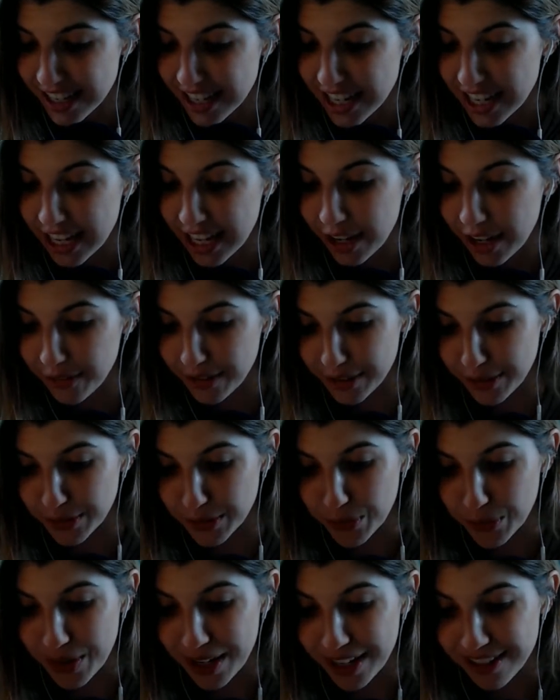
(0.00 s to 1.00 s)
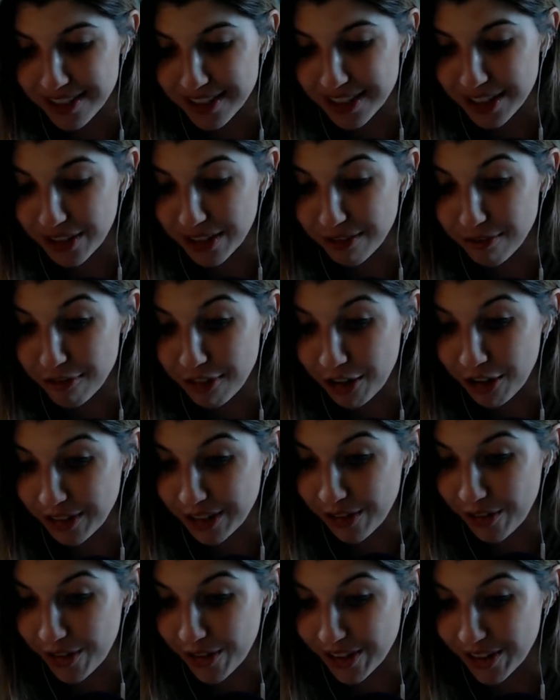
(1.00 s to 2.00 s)
Harry looked away, staring
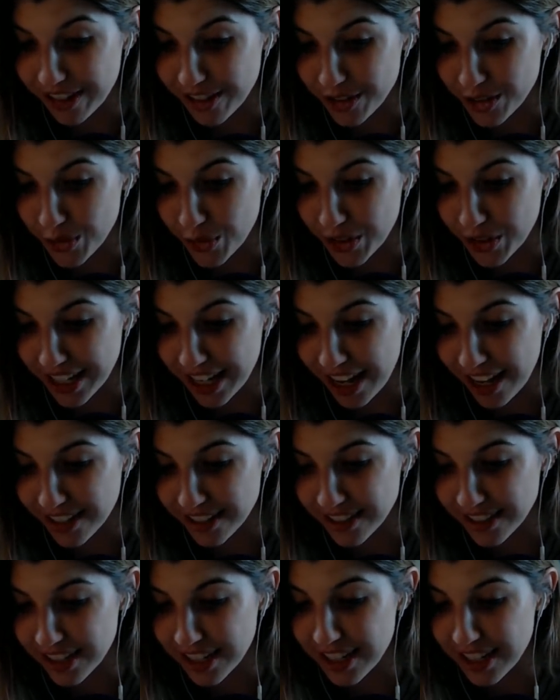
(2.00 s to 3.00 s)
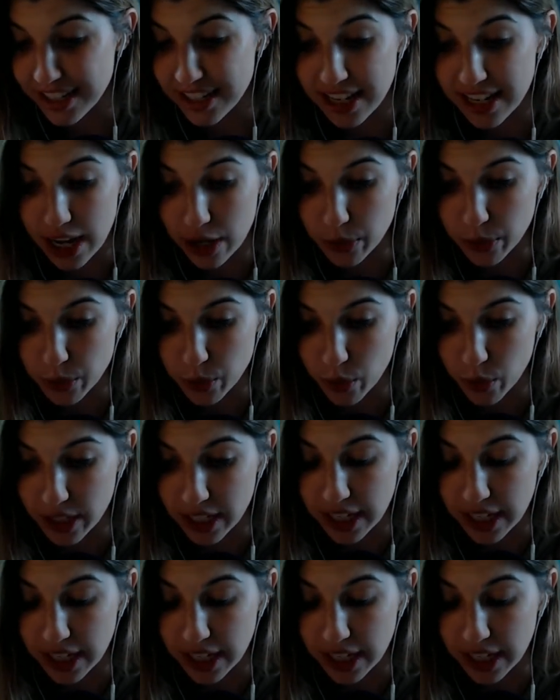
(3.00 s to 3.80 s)
very hard at the sorting hat, now sorting